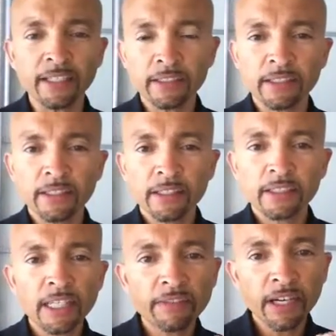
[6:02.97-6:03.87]
in
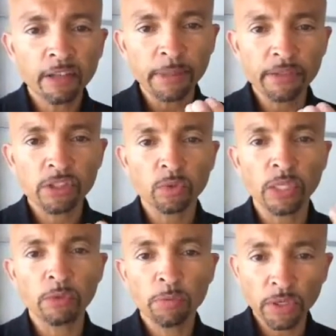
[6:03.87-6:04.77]
to give it a little bit of
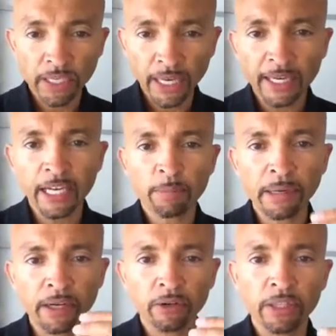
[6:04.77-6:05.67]
sweet. We'll put cacao
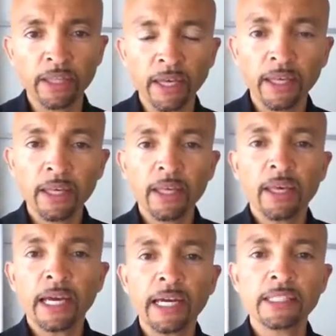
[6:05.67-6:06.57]
powder in there,
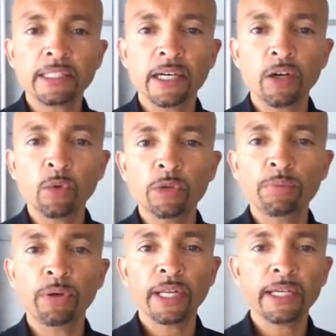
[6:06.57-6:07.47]
and we'll
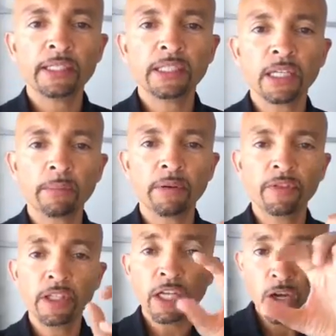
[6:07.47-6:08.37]
put in some
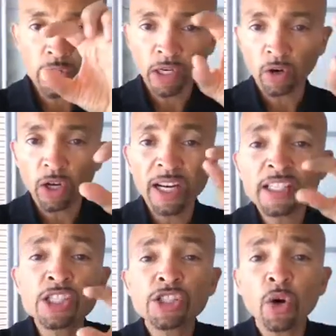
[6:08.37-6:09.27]
of the coconut oil
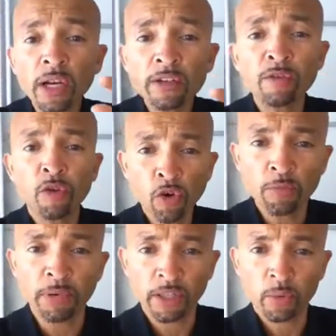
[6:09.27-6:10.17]
in a solid
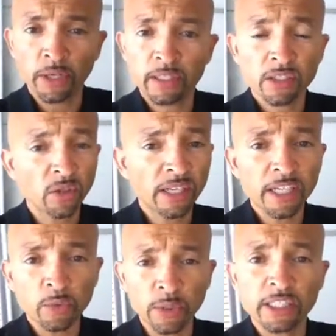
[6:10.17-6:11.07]
form, by the way. It's not
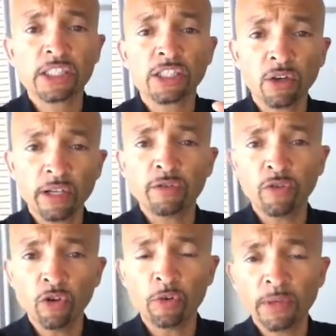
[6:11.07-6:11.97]
liquid, it's solid
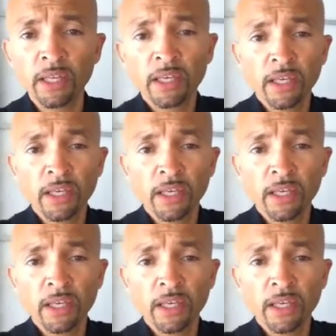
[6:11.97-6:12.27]
form.